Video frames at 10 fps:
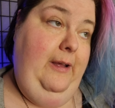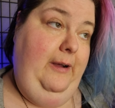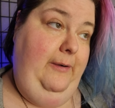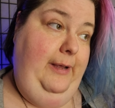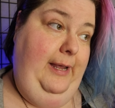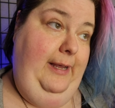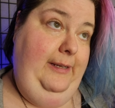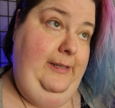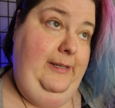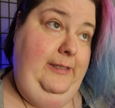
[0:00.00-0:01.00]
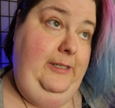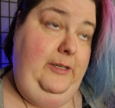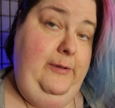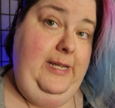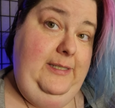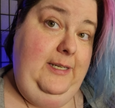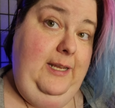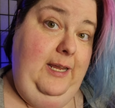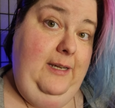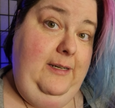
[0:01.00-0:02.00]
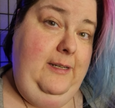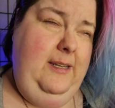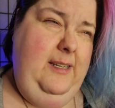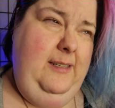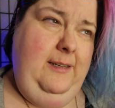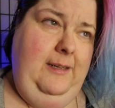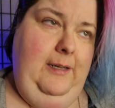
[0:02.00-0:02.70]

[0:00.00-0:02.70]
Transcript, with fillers: Okay, US and Canada and